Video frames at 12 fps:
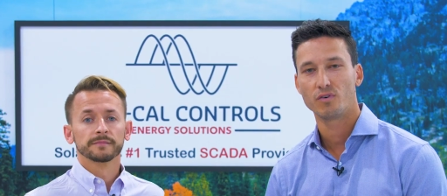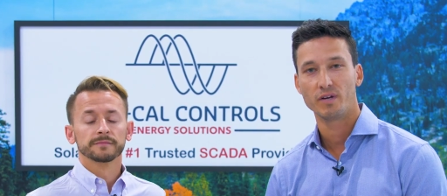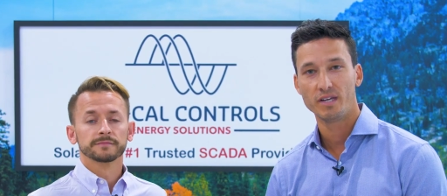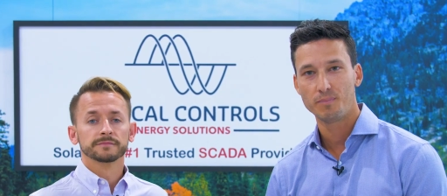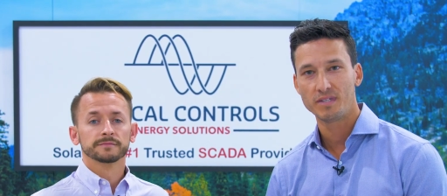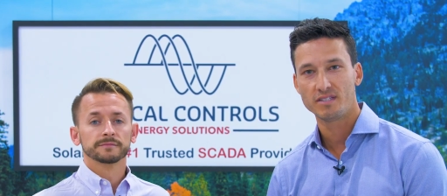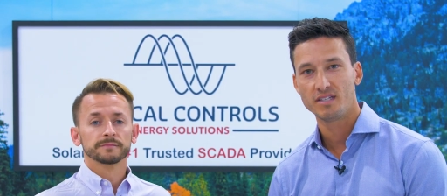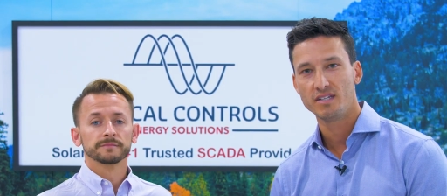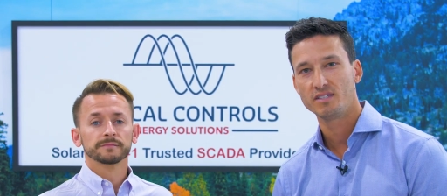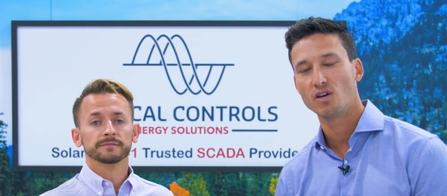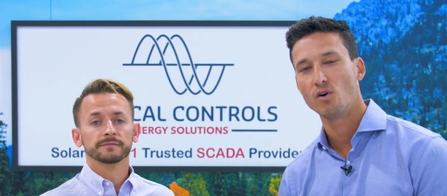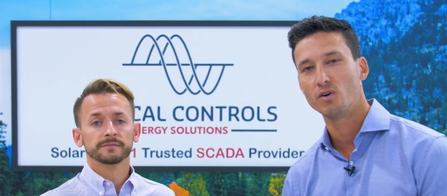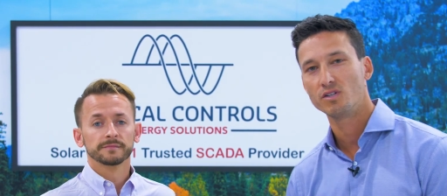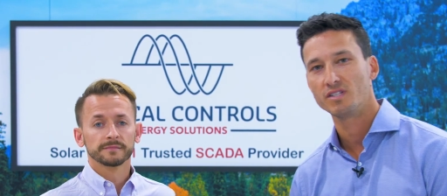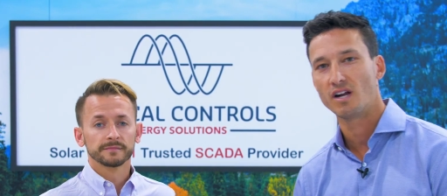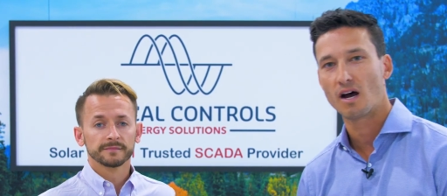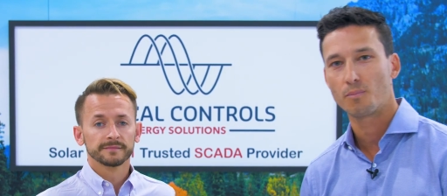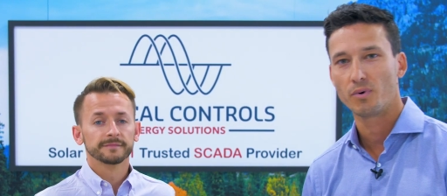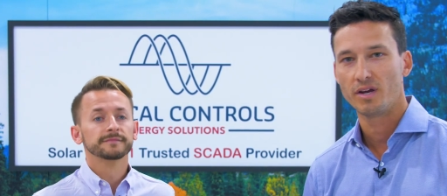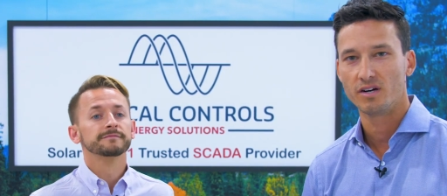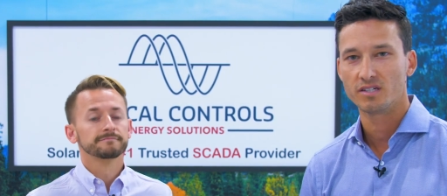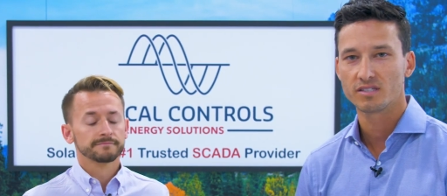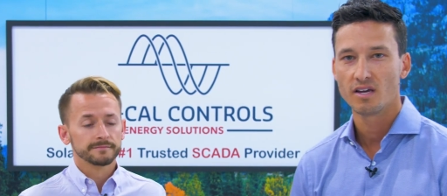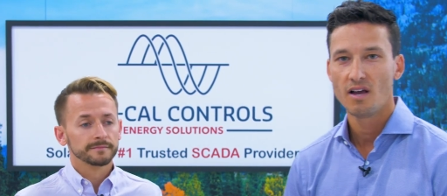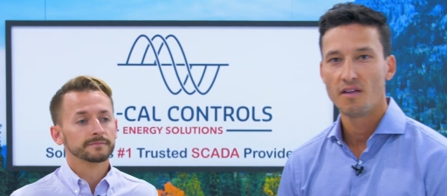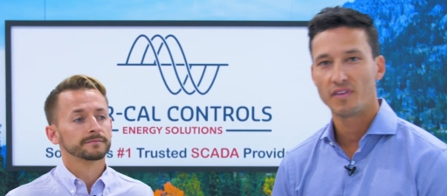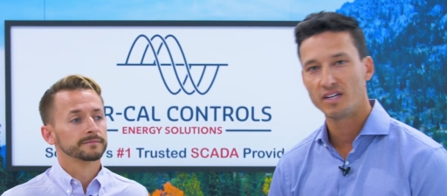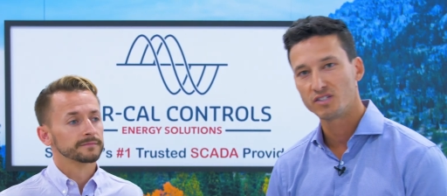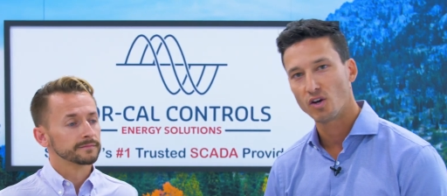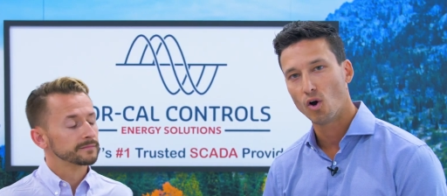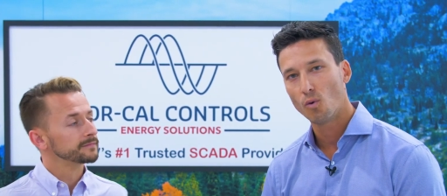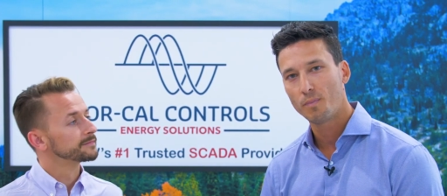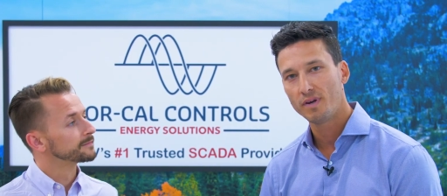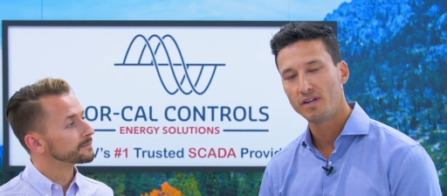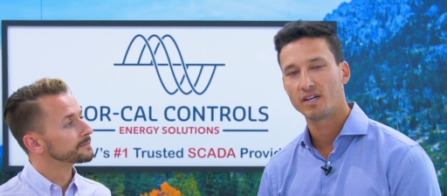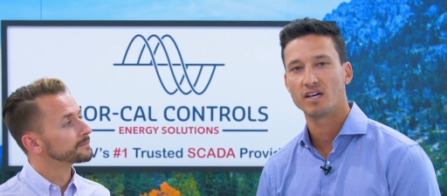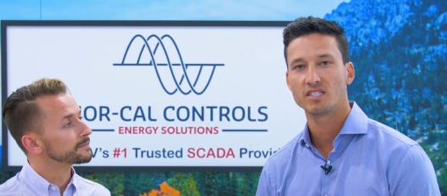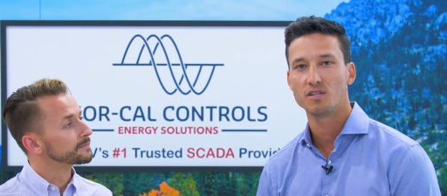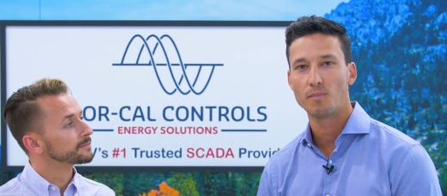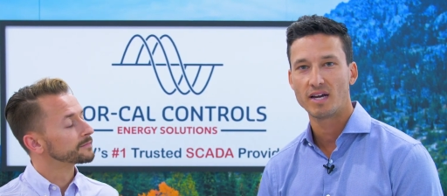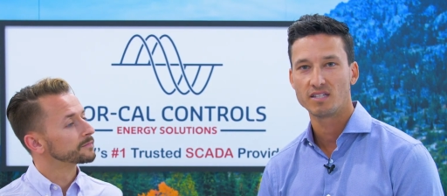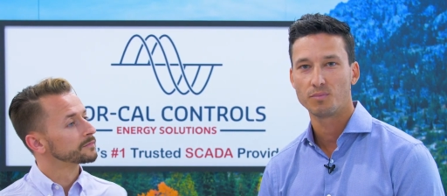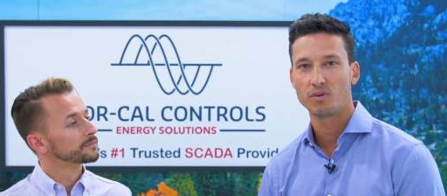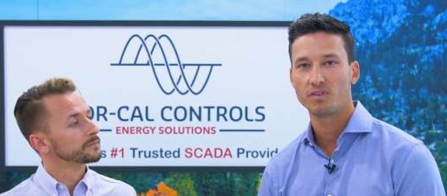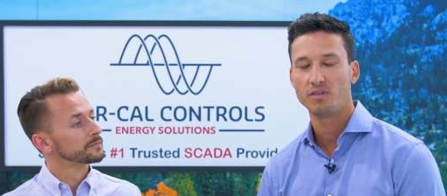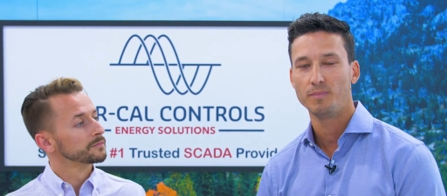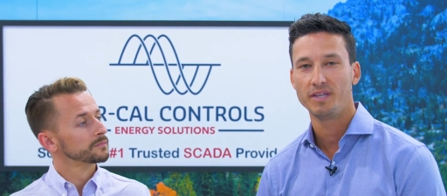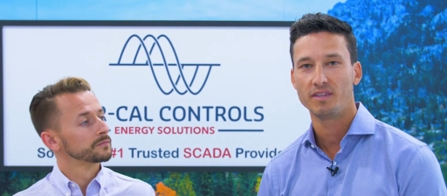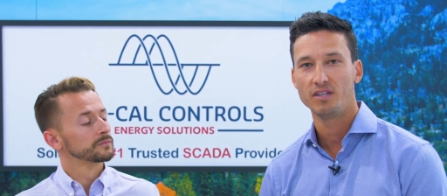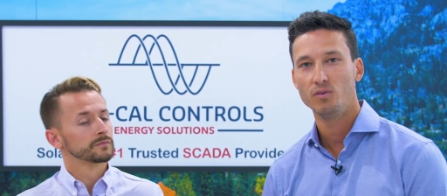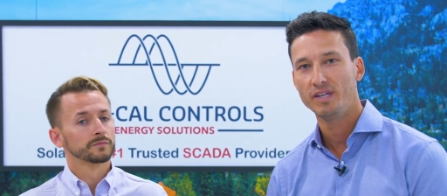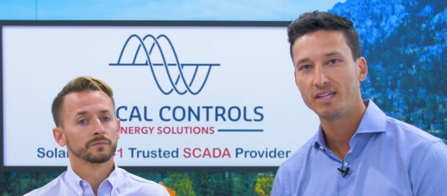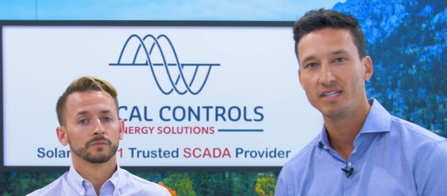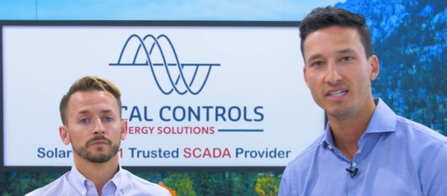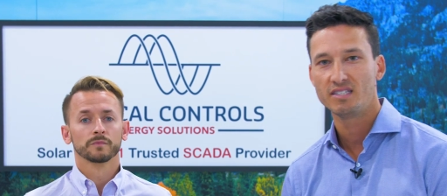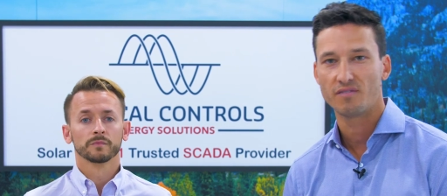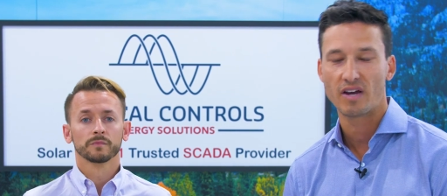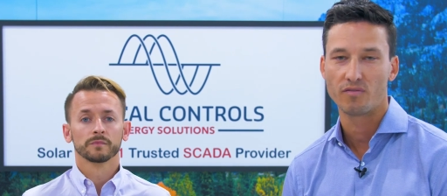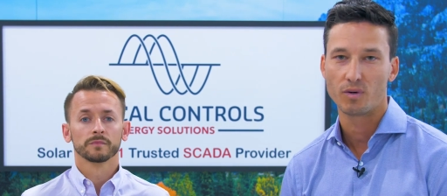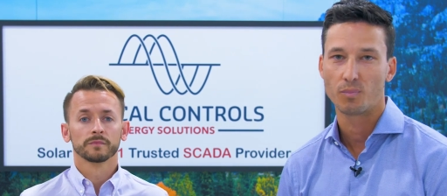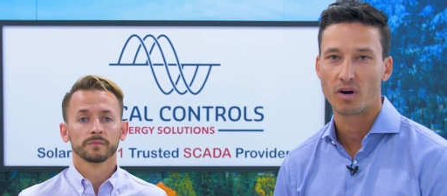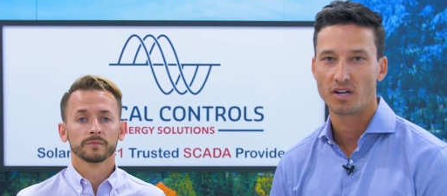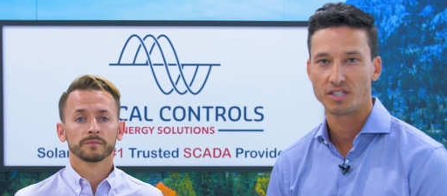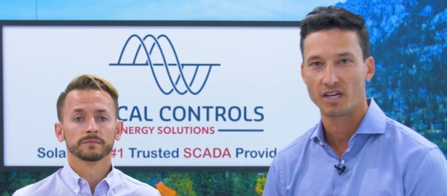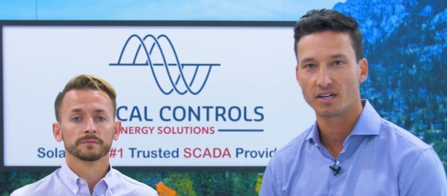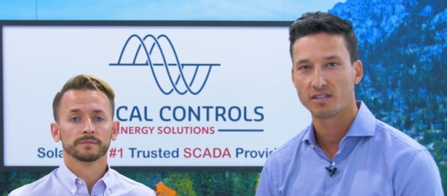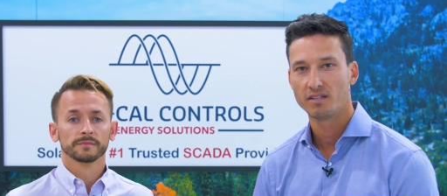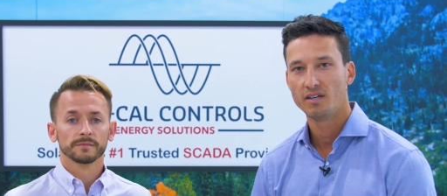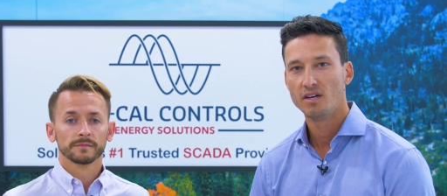Speaker 1: for EPCs, owners, and operators that is open and customizable to meet the unique needs of every project.